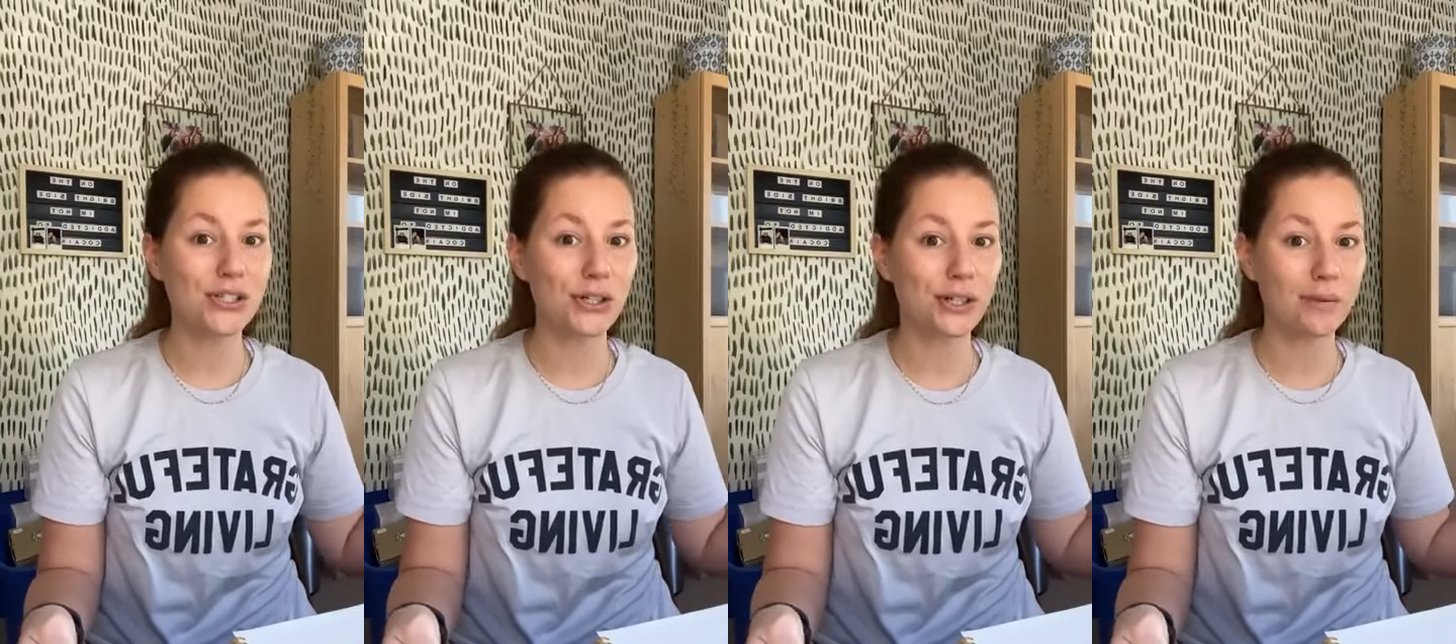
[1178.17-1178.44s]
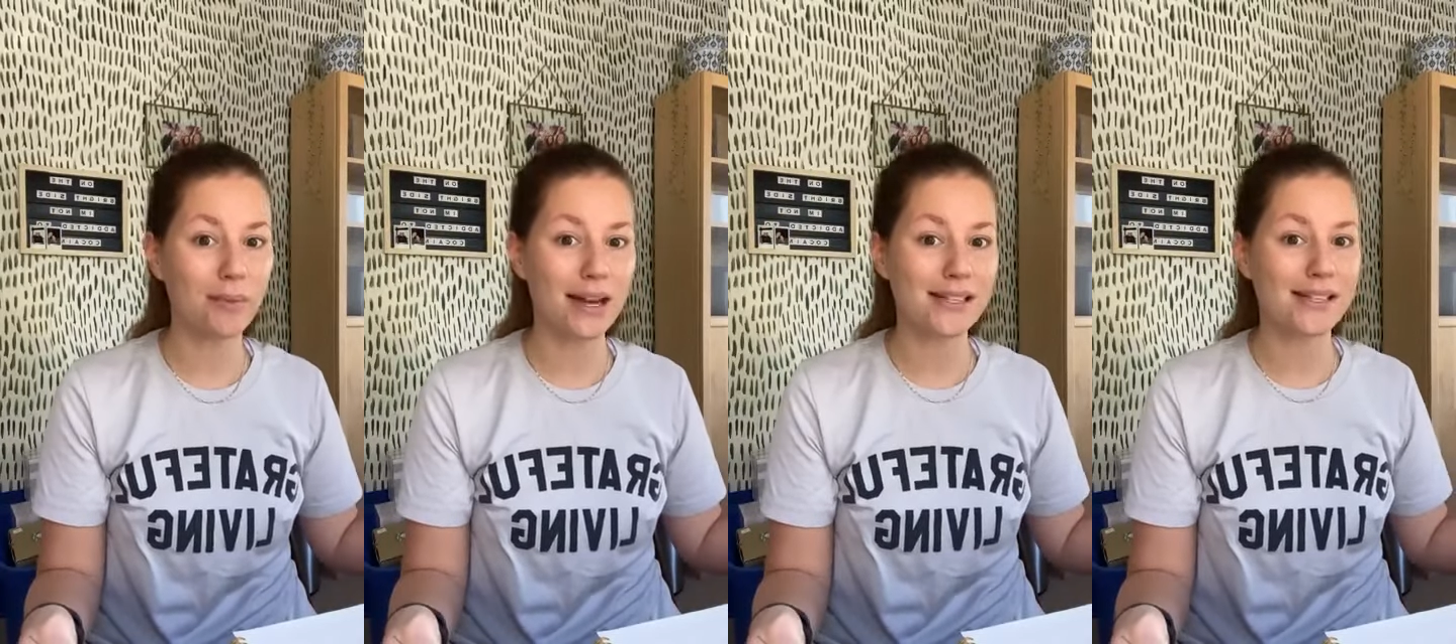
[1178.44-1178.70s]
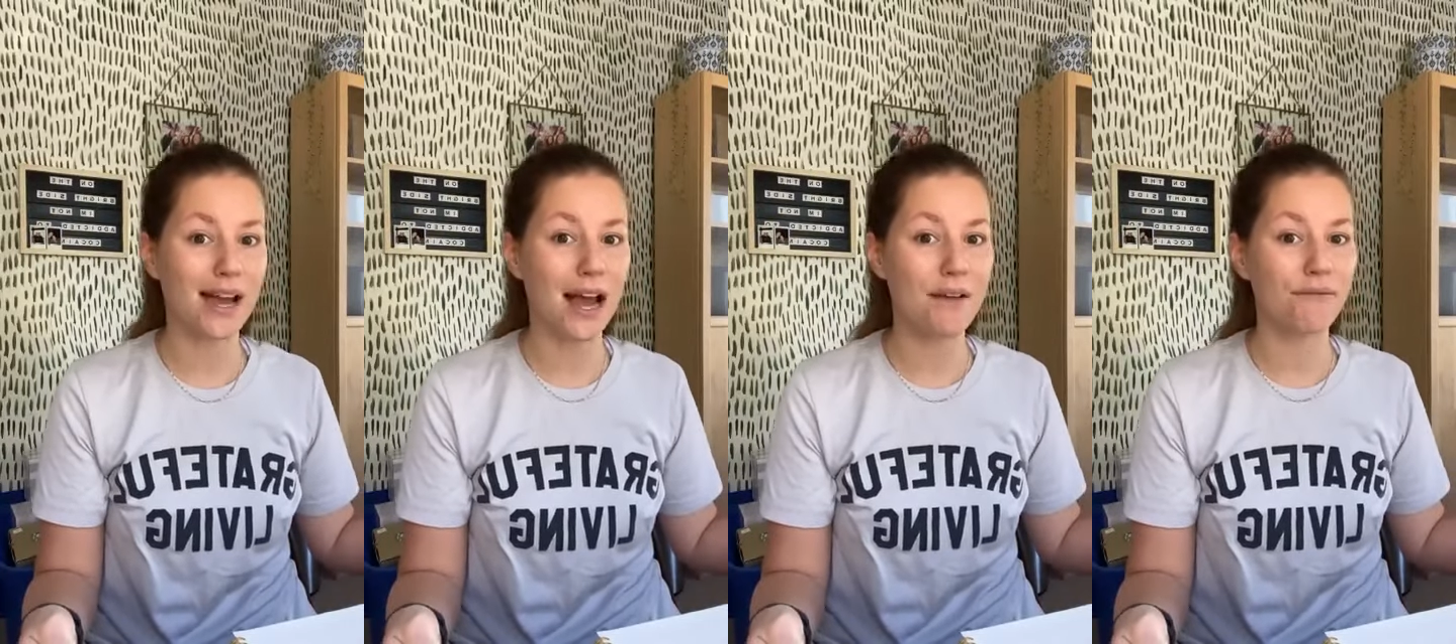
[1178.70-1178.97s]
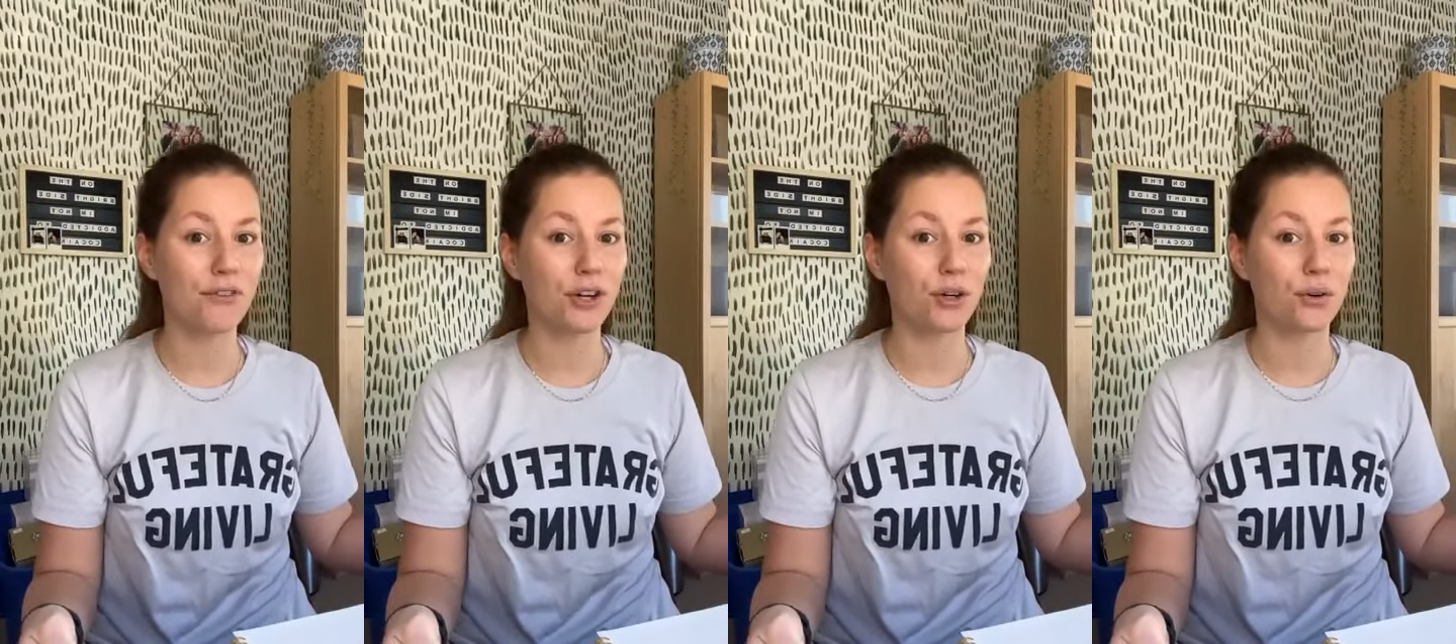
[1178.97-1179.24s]
took my
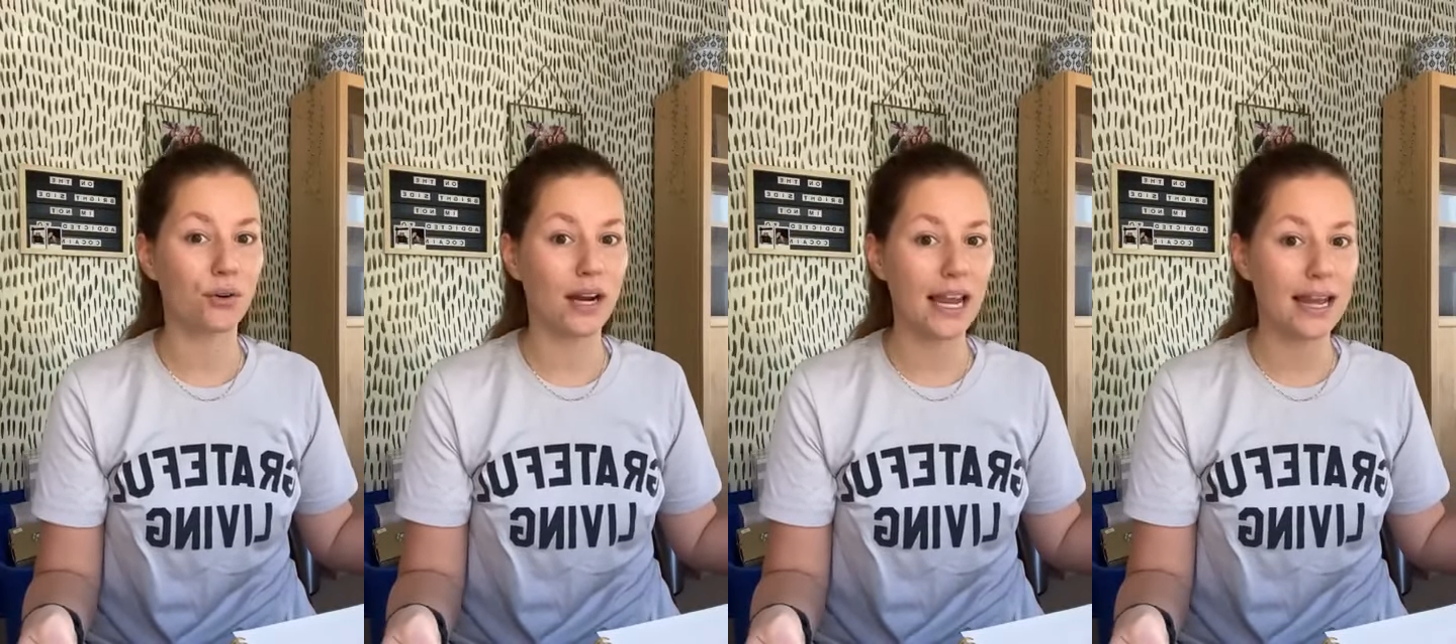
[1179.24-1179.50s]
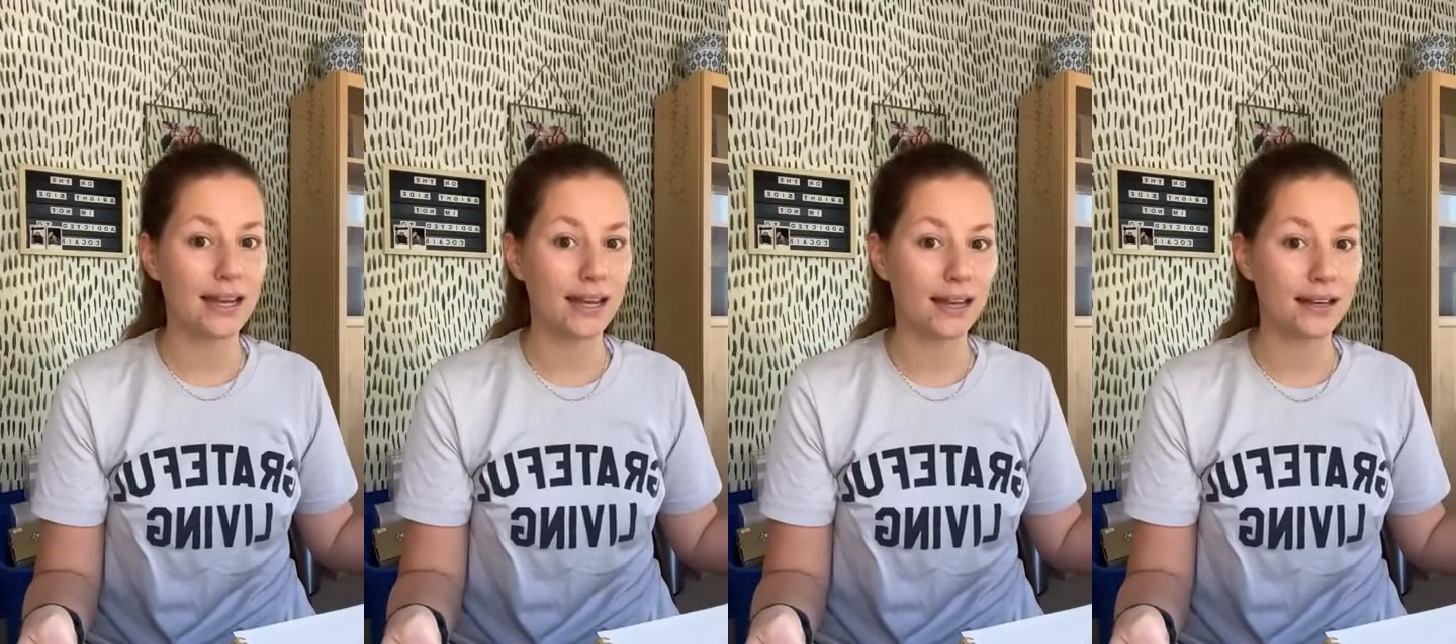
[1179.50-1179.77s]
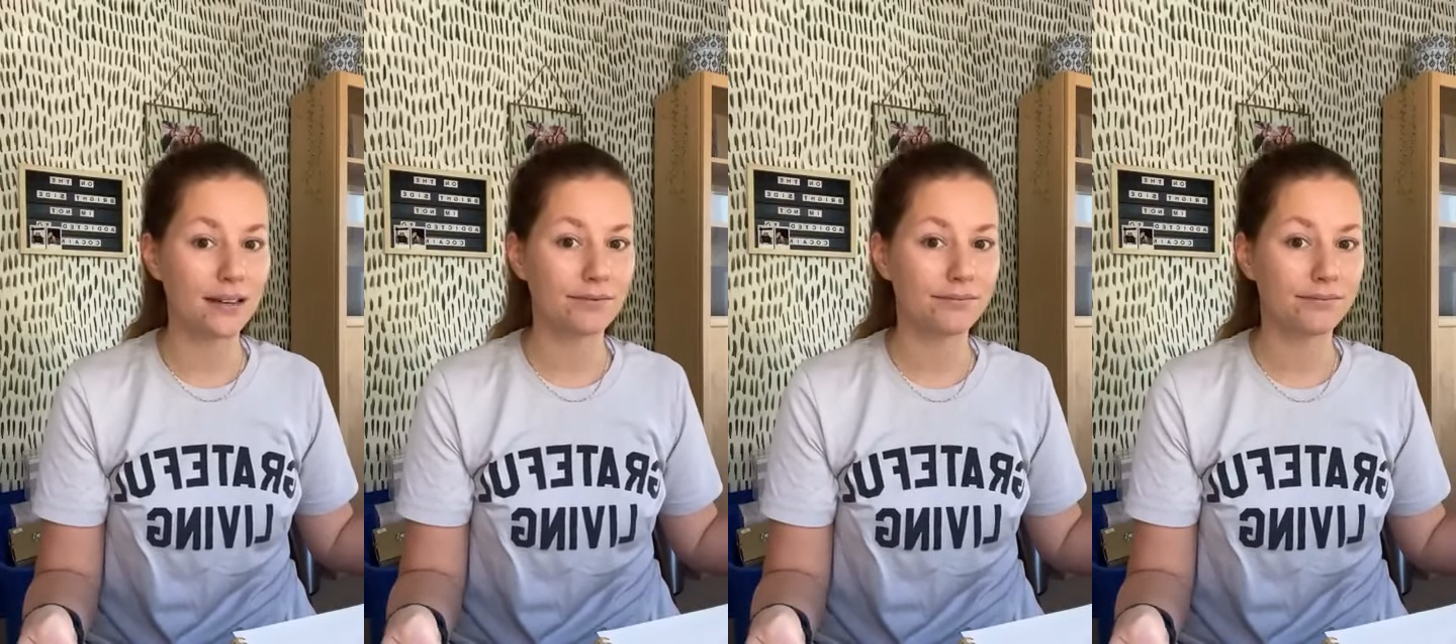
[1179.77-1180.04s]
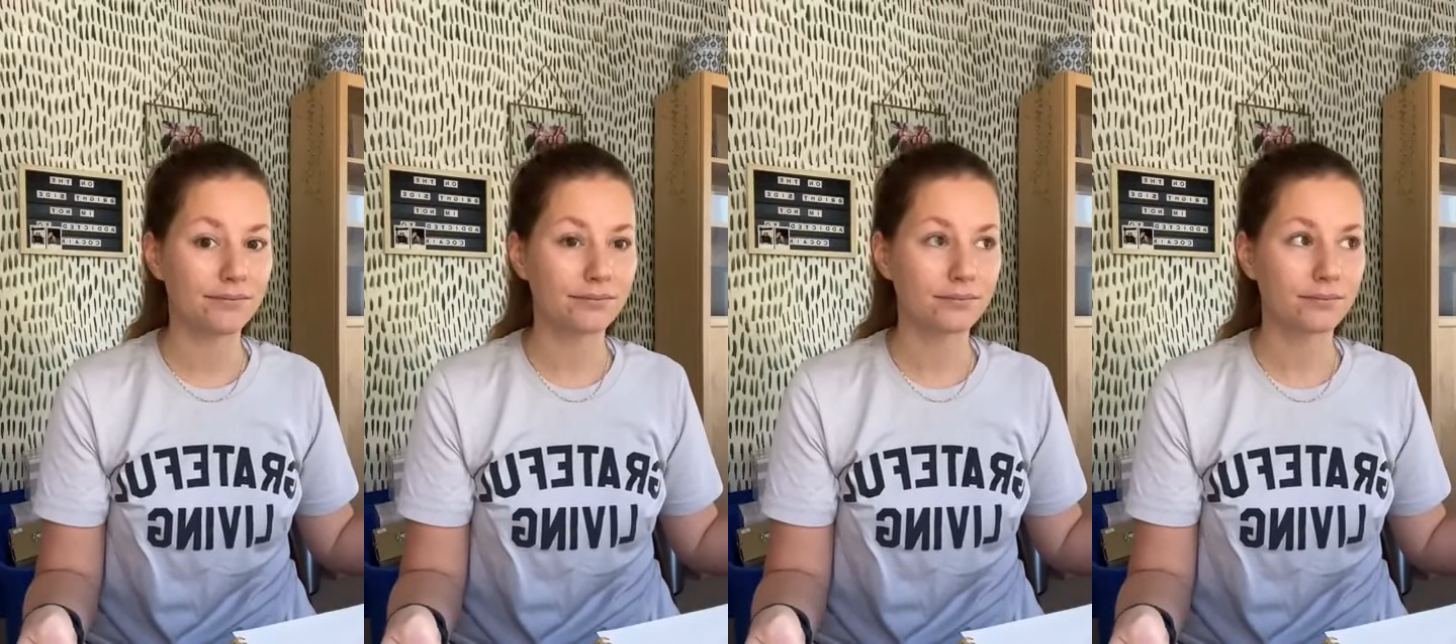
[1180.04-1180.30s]
time for granted.
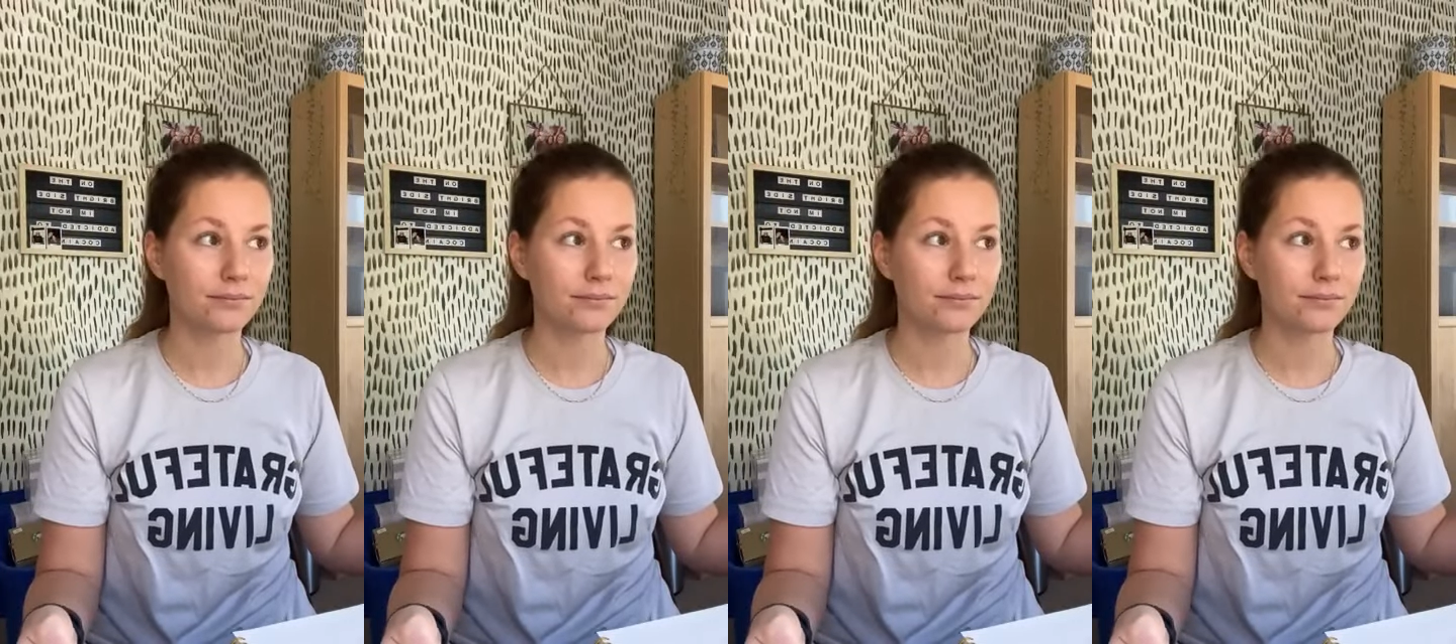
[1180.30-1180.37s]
